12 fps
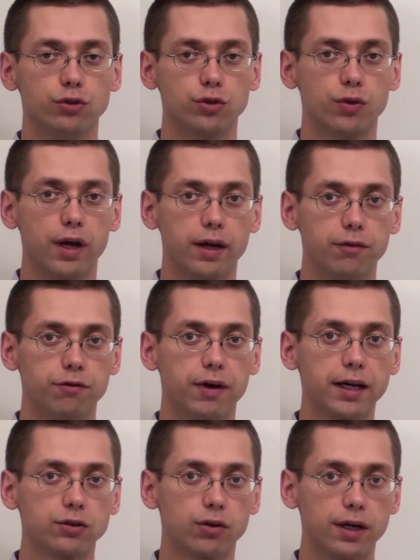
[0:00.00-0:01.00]
try
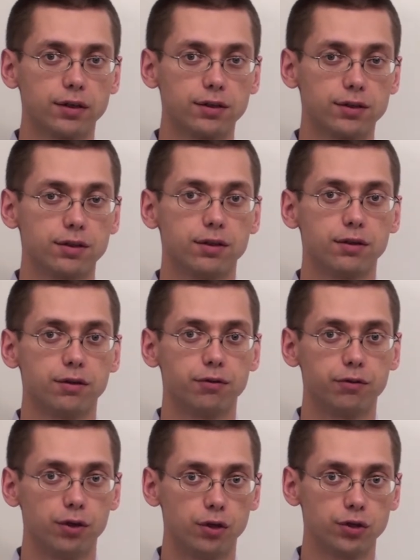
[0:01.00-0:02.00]
factorize
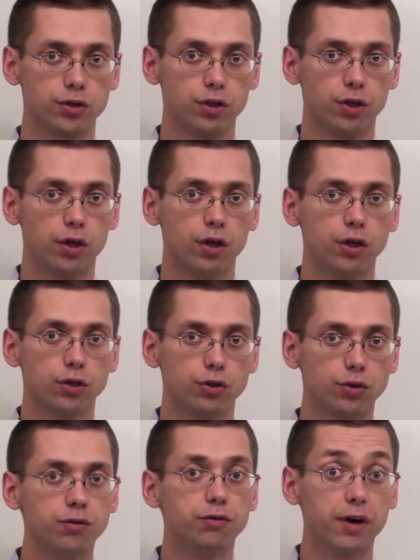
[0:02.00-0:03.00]
first
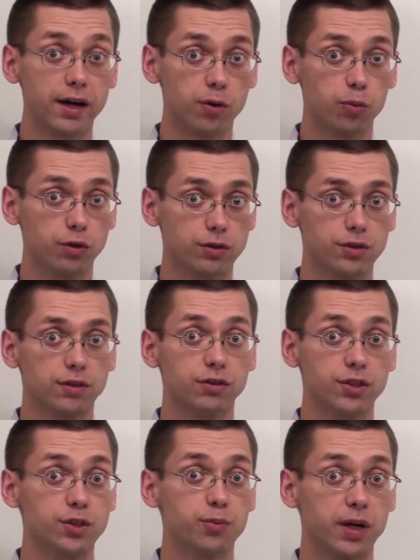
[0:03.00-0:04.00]
two variables if
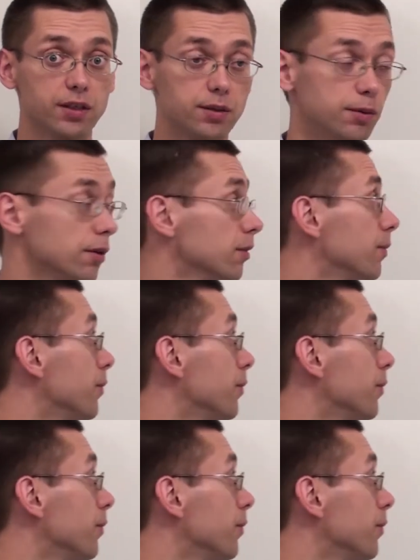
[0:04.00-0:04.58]
this is possible.